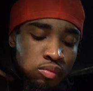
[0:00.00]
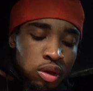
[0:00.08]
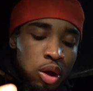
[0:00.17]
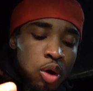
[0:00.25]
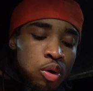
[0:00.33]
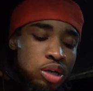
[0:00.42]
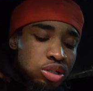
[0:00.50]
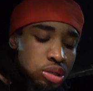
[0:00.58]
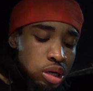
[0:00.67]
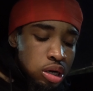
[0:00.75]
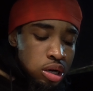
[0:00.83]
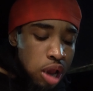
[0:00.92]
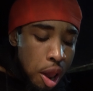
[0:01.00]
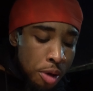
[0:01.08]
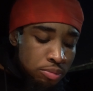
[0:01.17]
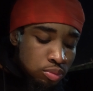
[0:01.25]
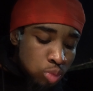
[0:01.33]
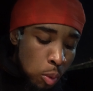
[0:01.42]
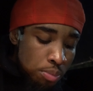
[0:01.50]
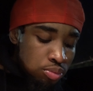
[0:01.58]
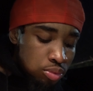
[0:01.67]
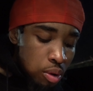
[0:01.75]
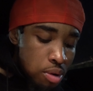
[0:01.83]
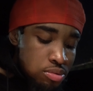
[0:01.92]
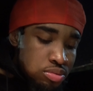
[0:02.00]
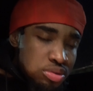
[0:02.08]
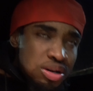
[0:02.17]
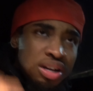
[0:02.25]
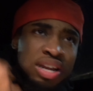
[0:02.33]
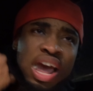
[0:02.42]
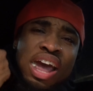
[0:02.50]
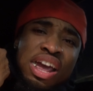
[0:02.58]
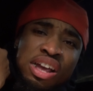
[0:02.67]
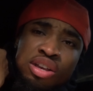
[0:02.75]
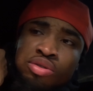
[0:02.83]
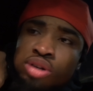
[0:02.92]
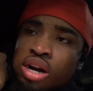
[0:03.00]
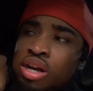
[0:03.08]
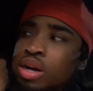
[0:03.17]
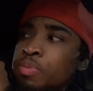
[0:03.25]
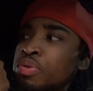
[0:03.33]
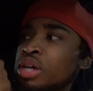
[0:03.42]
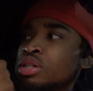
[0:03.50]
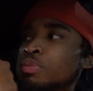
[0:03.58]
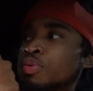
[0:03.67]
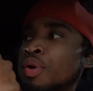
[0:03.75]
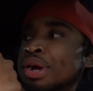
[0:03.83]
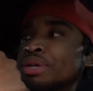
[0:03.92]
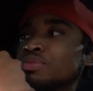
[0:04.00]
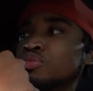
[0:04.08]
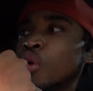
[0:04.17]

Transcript: Yo. Question of the day. Dang, you trying to hit a pressure point?